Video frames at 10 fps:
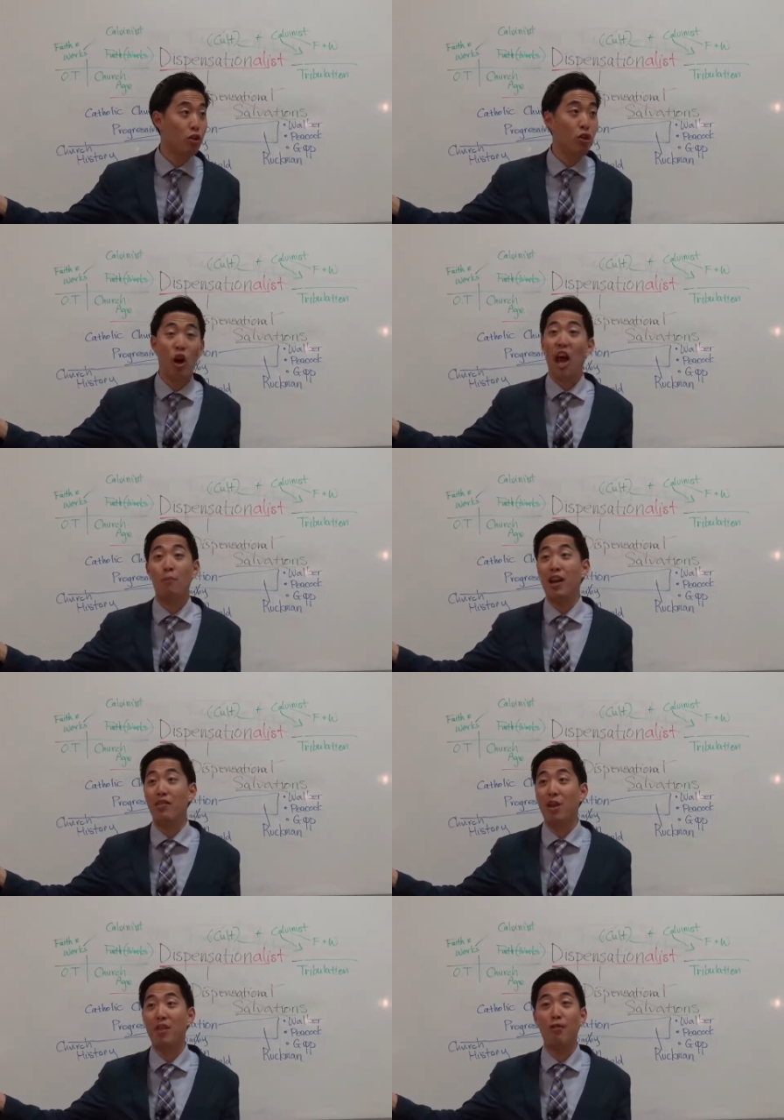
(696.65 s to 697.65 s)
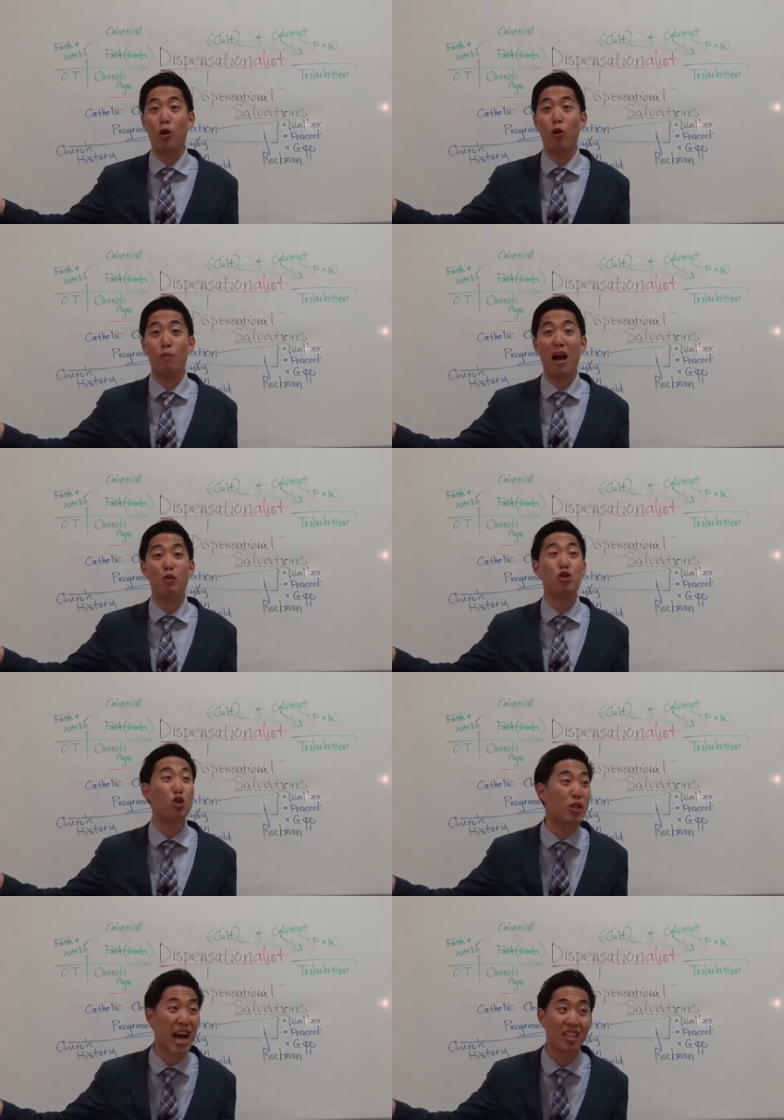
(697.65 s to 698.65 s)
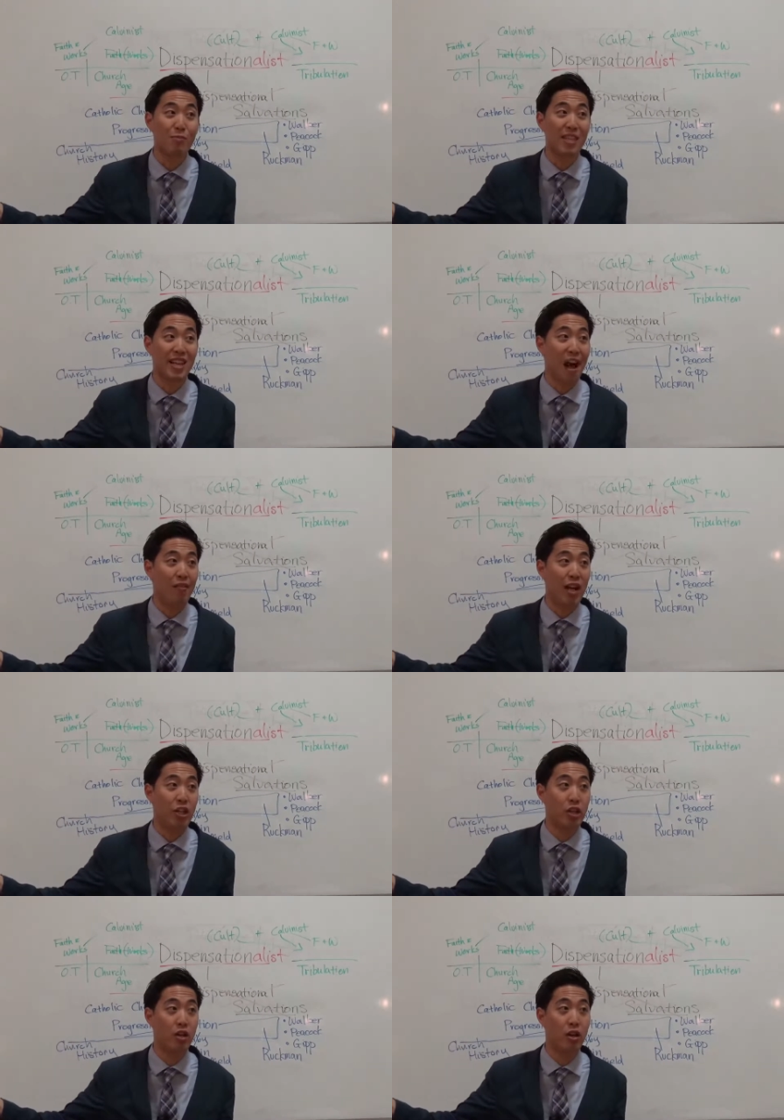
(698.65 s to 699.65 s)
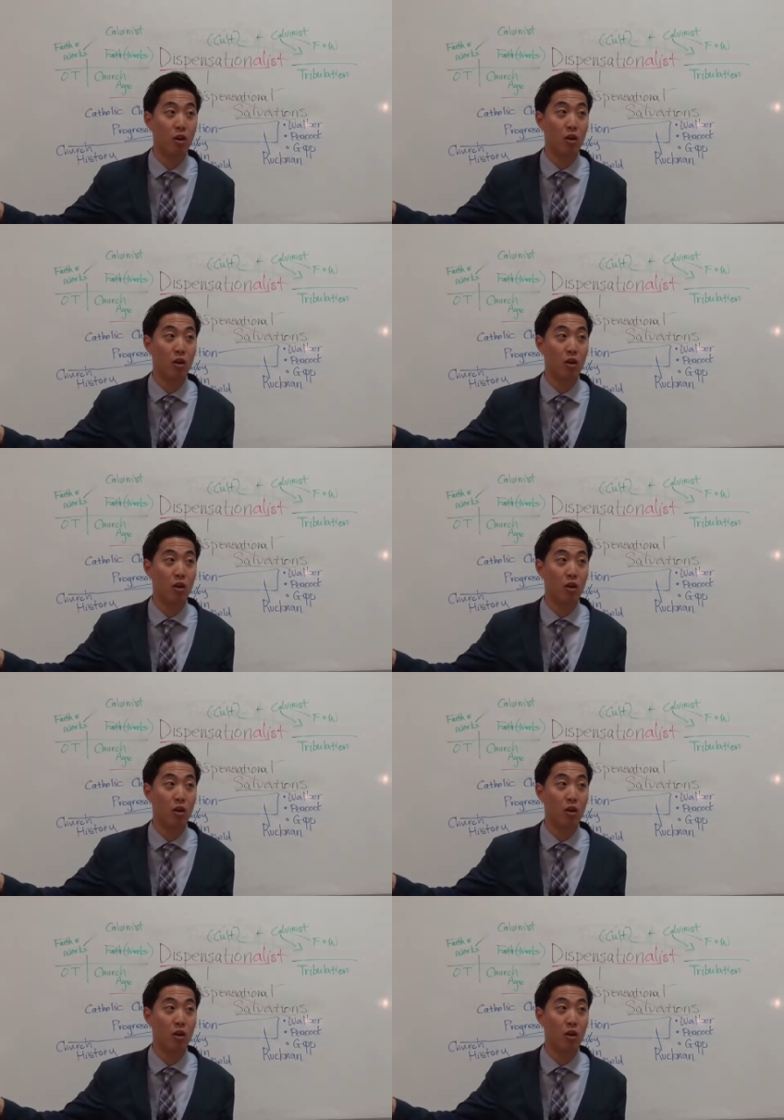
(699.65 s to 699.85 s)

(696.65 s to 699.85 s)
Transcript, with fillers: Do you know how many of them never heard about New Testament salvation